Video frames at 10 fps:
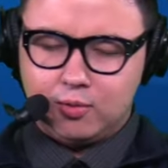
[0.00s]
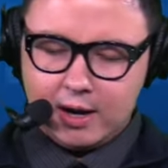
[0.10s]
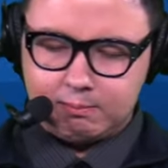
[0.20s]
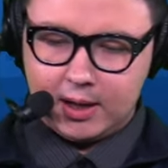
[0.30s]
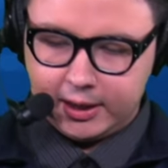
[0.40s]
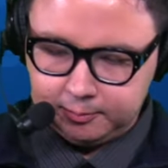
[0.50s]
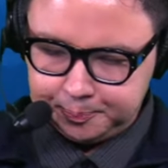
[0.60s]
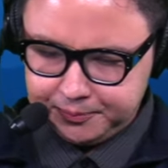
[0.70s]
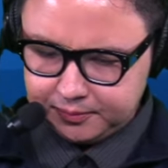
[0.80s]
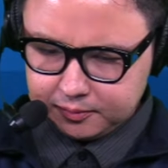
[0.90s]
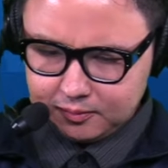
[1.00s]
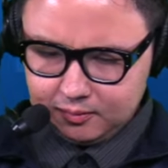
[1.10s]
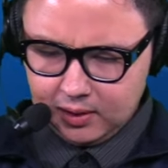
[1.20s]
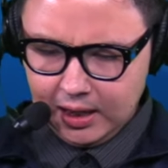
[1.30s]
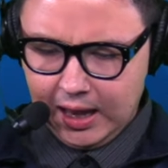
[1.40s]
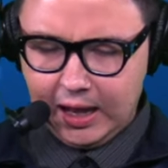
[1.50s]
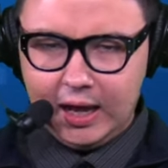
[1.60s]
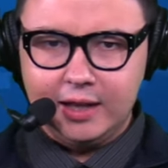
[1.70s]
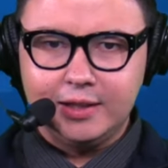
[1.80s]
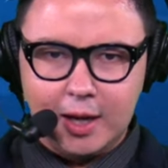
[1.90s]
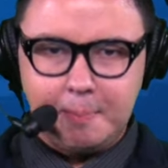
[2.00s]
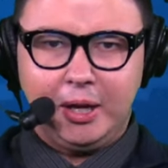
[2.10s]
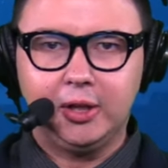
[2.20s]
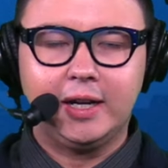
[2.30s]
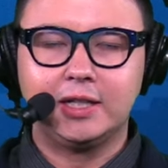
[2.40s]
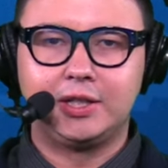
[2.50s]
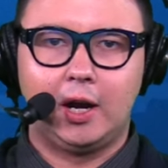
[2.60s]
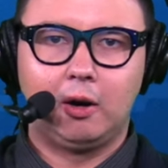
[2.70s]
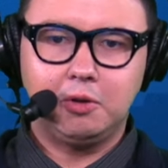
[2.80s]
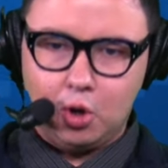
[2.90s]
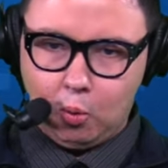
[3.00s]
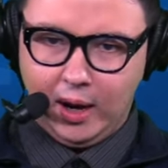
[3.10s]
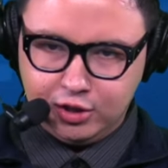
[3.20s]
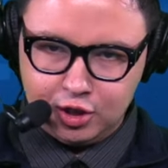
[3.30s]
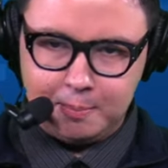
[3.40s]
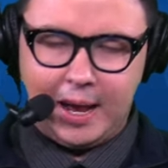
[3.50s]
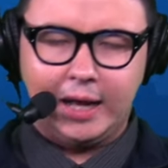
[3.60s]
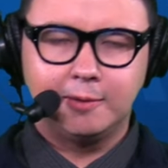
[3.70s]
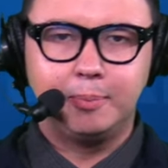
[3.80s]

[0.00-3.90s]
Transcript: Drake Maye, and the ability is there, no question about it.